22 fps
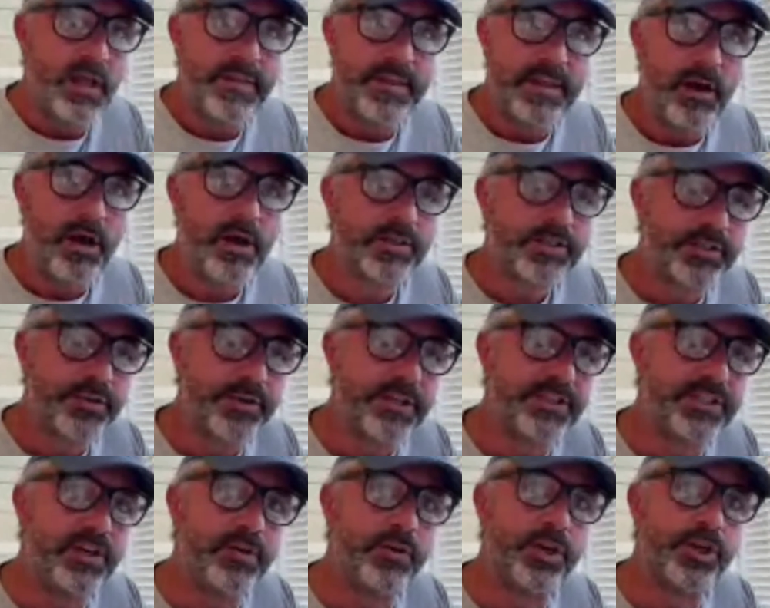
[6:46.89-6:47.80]
The answer
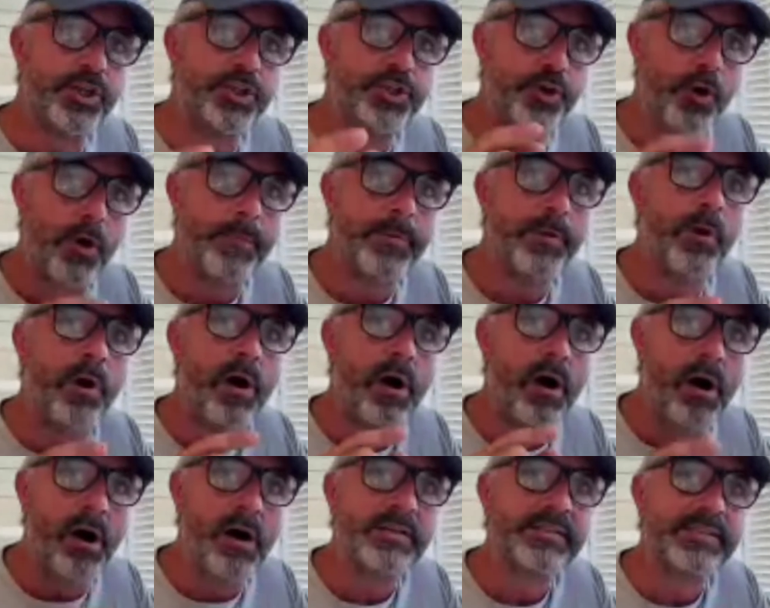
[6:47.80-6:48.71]
is you've got to drop your
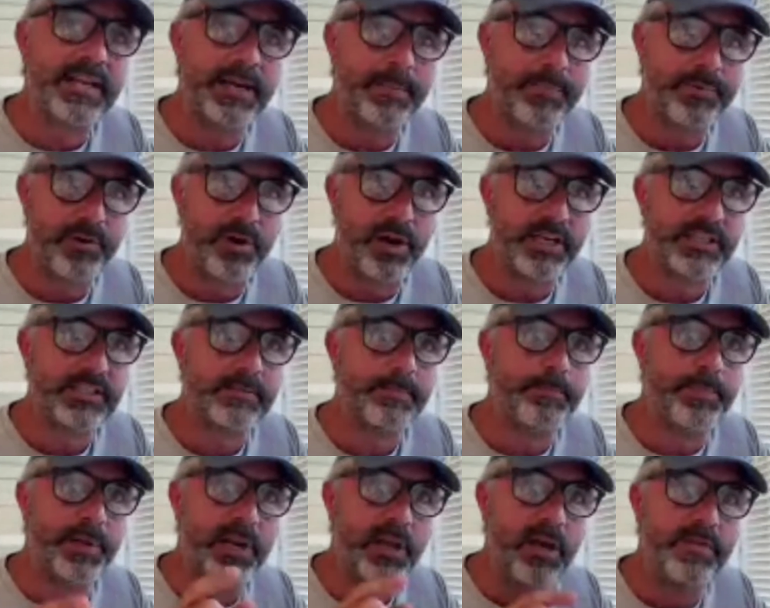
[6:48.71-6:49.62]
asking price
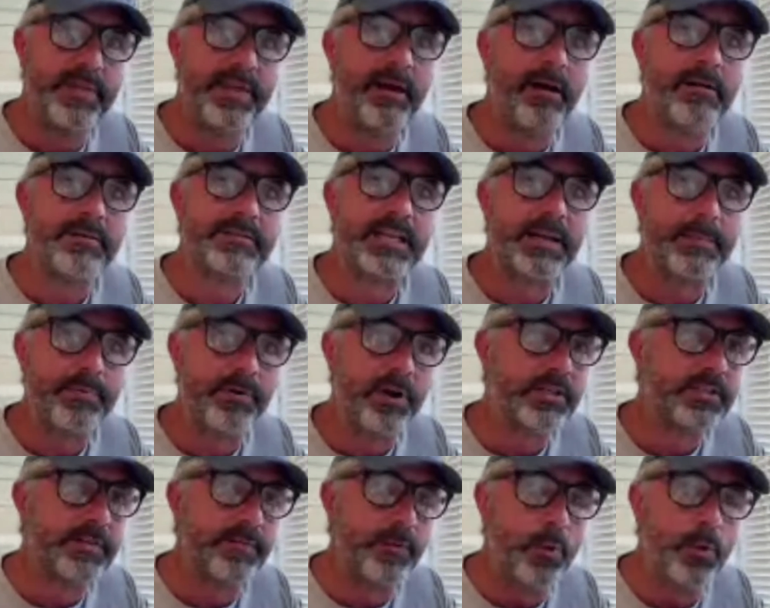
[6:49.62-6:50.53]
below the asking
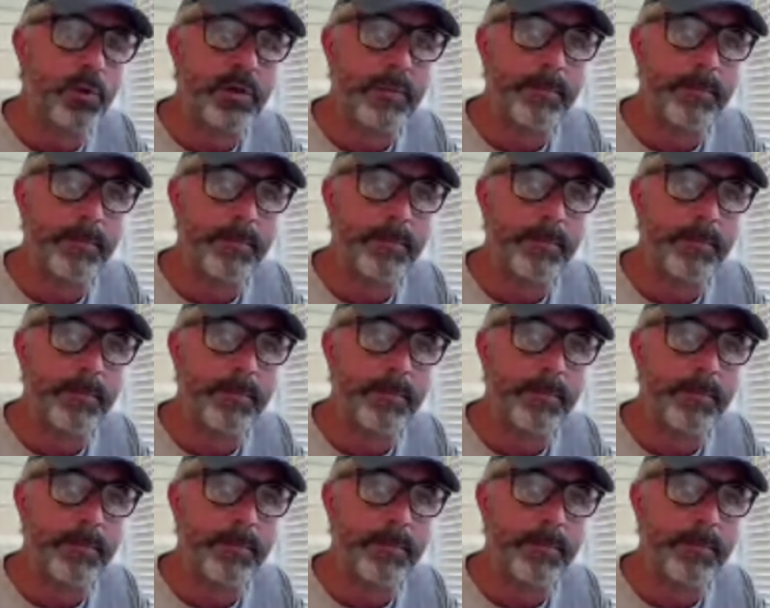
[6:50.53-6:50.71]
price of all